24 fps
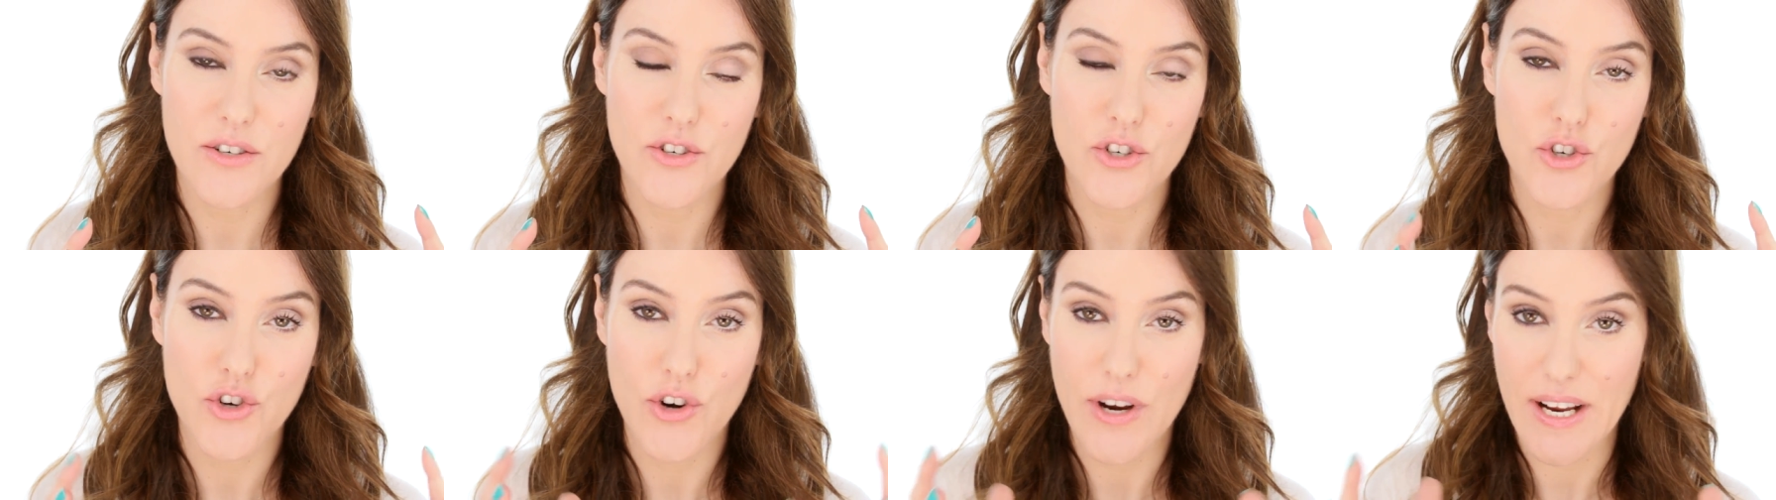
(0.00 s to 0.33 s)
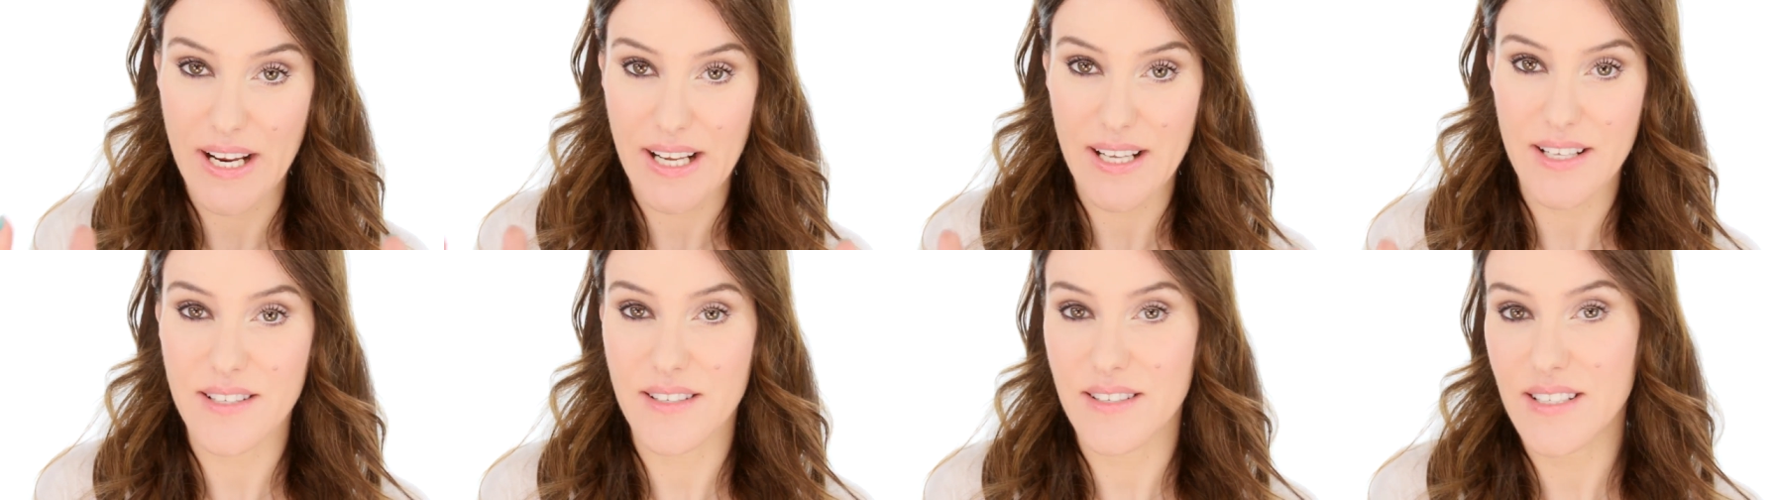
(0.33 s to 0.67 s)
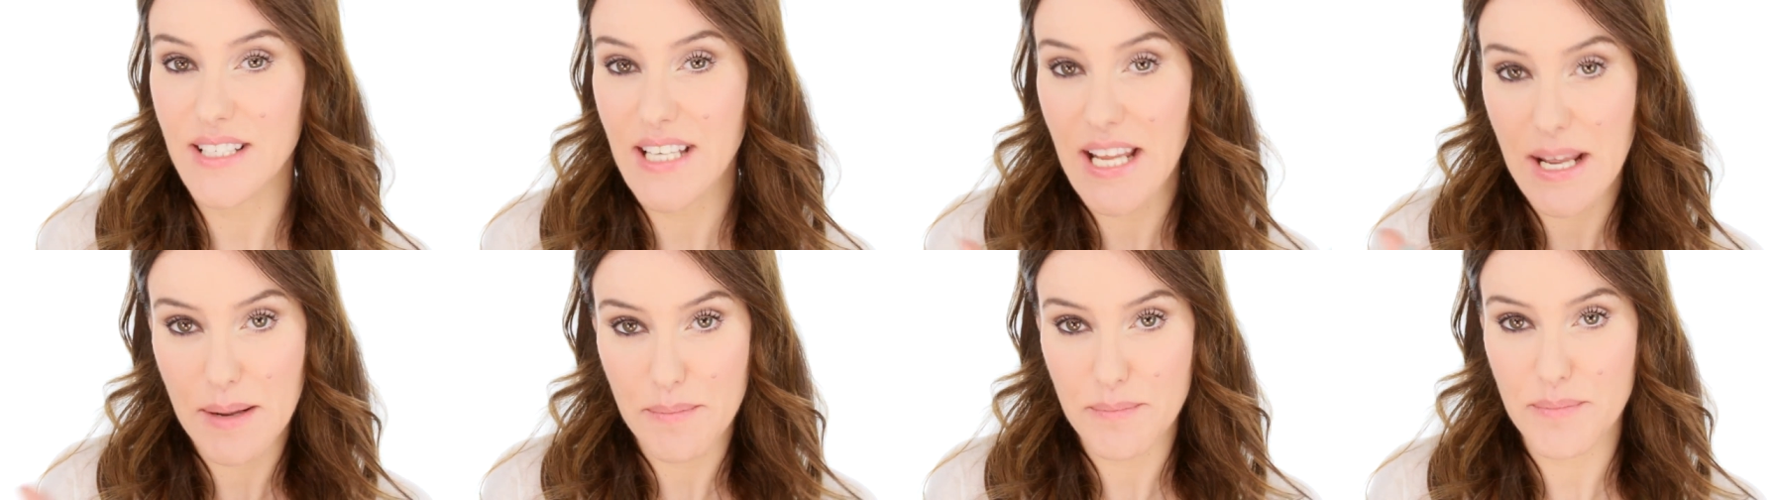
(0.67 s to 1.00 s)
tricks
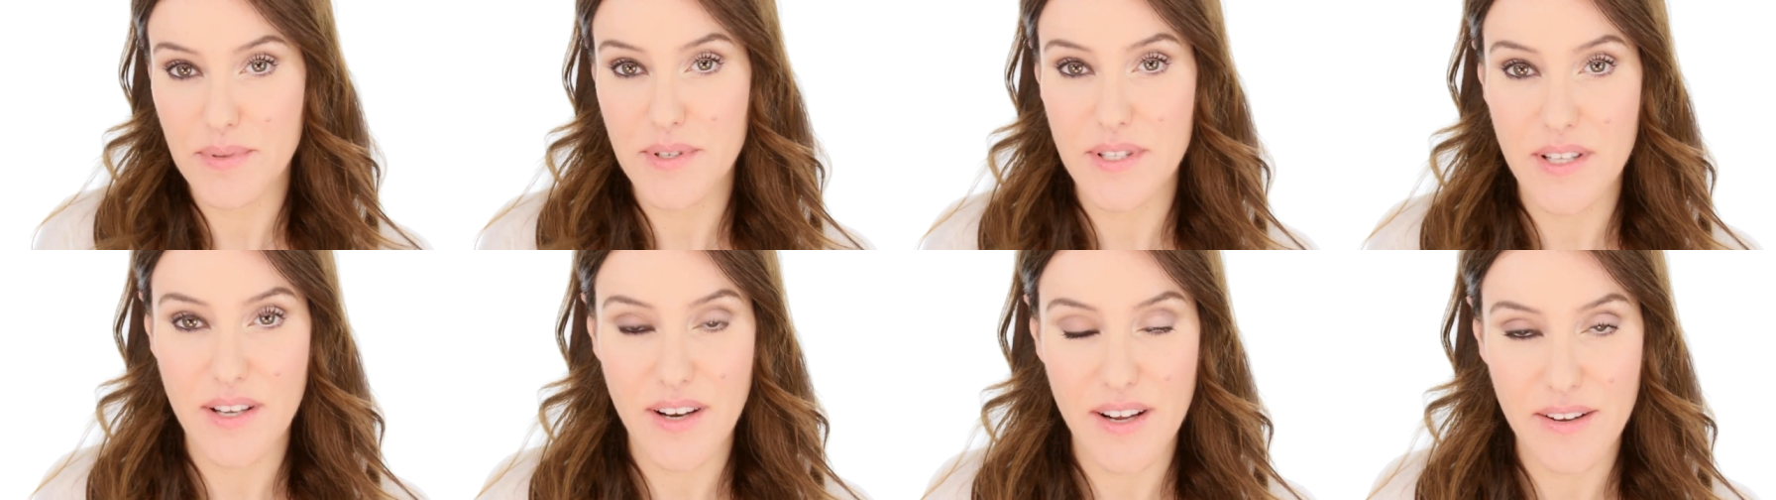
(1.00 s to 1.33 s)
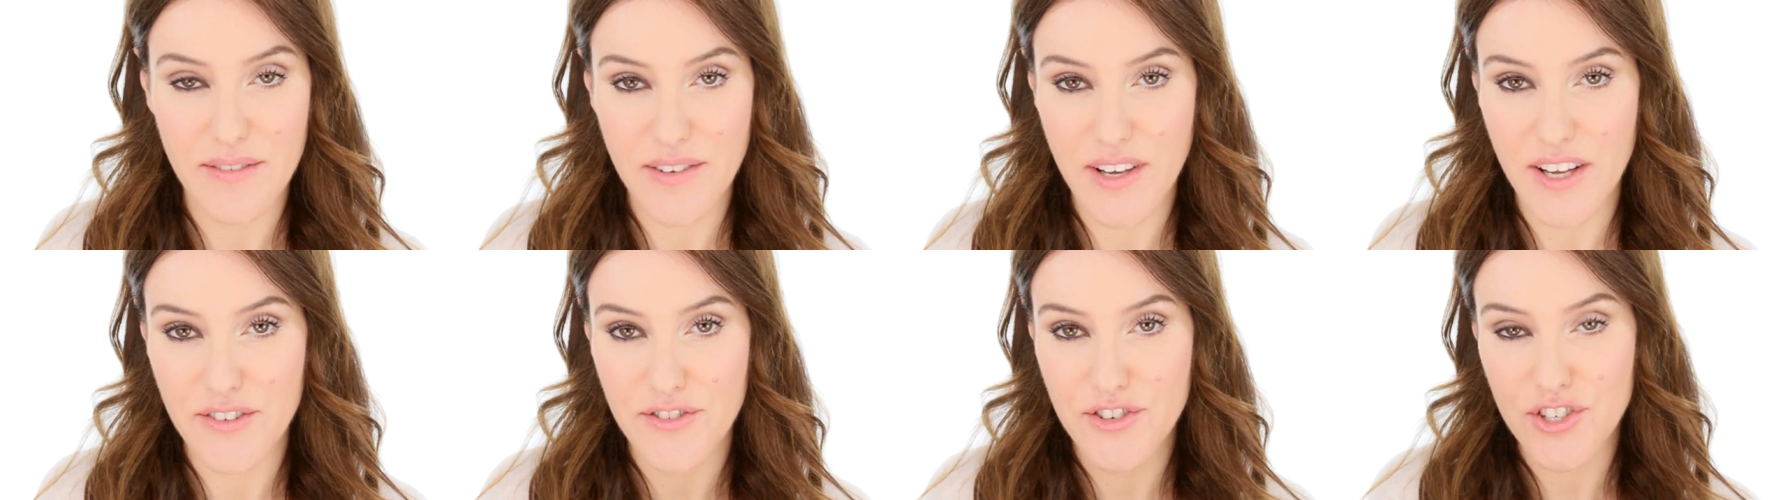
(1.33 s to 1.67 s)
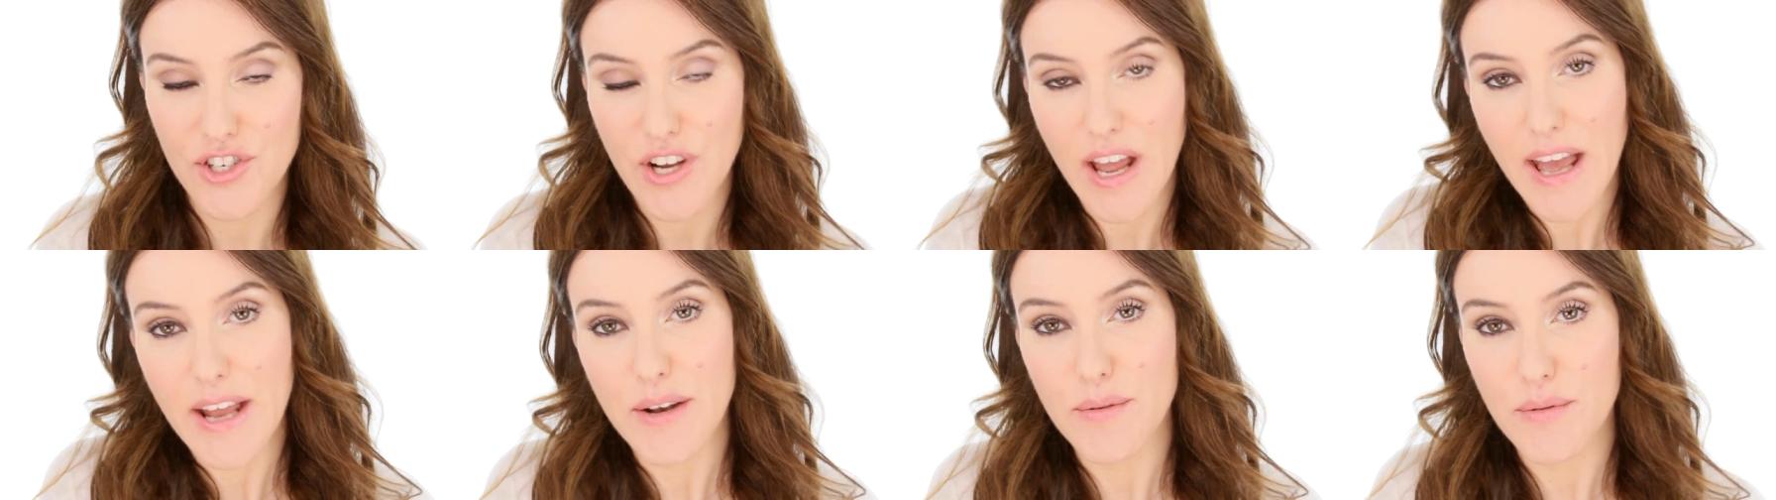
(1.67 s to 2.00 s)
and tips that I've kind of
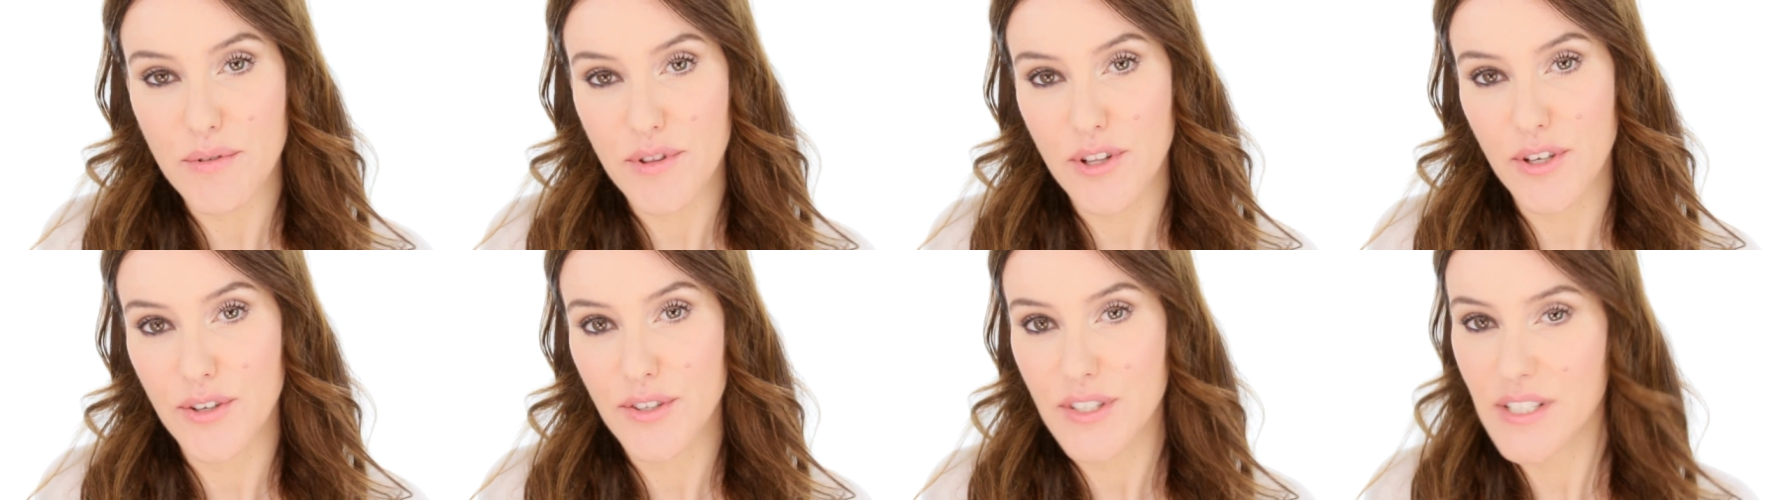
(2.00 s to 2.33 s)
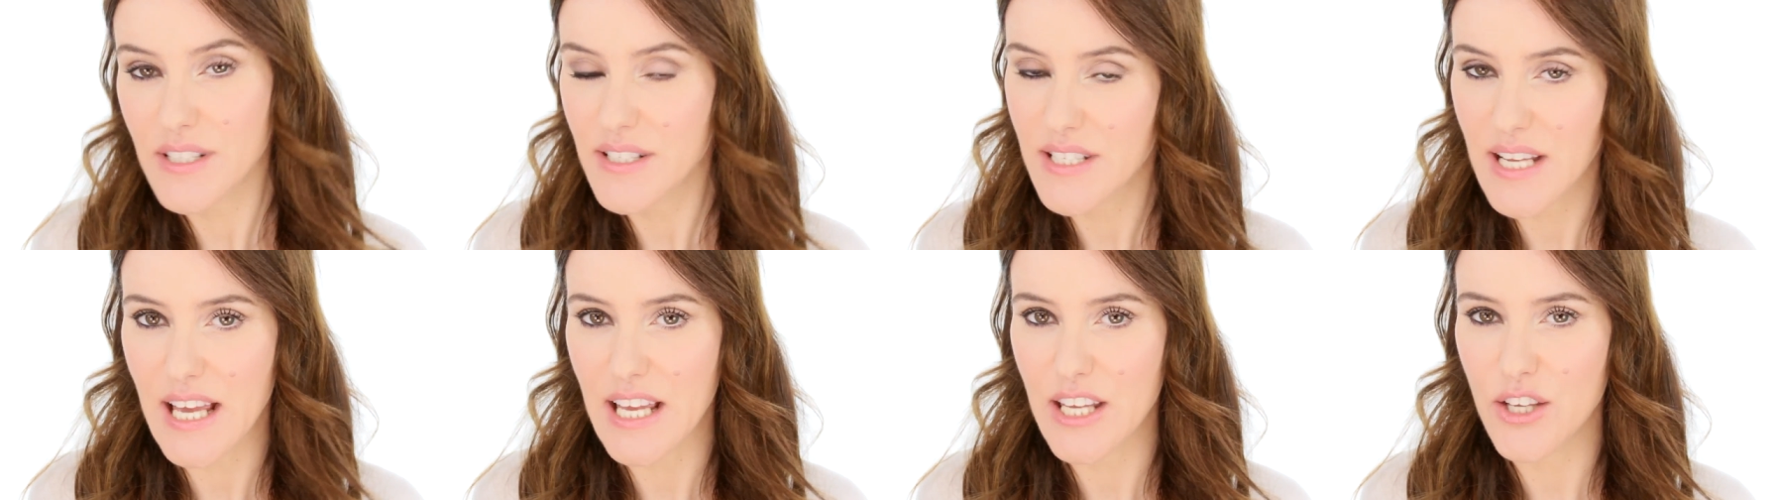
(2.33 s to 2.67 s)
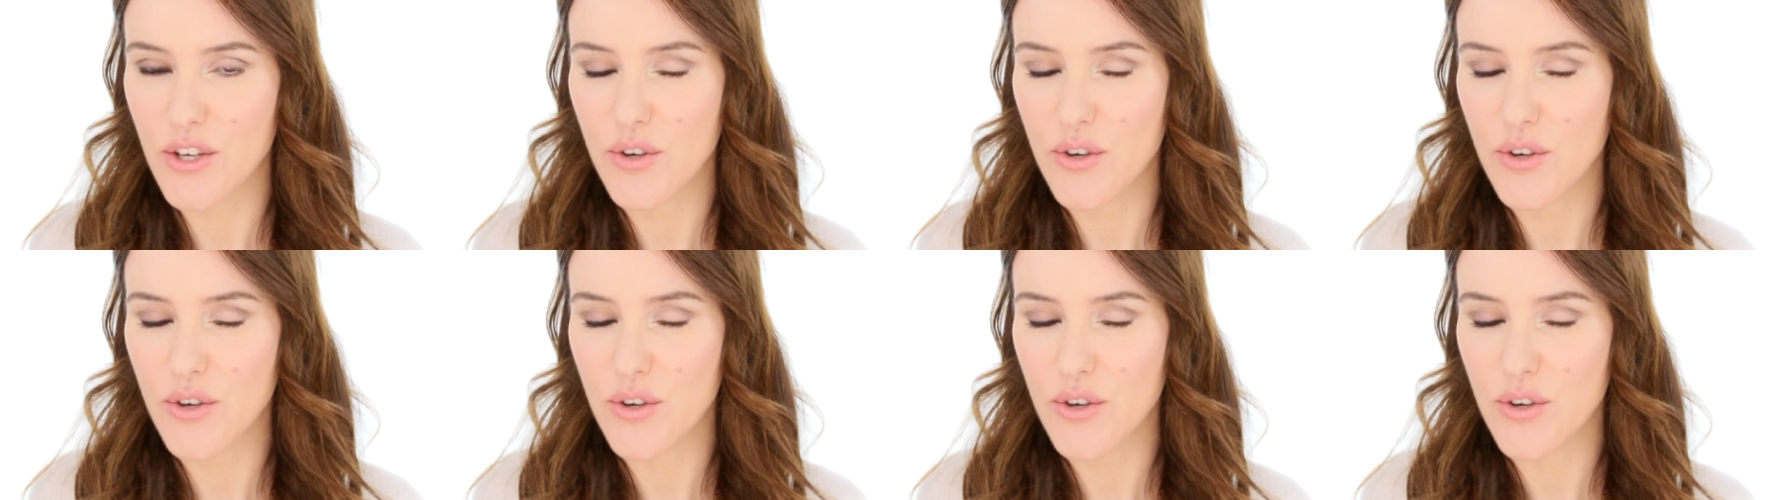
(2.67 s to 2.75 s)
shared with you today,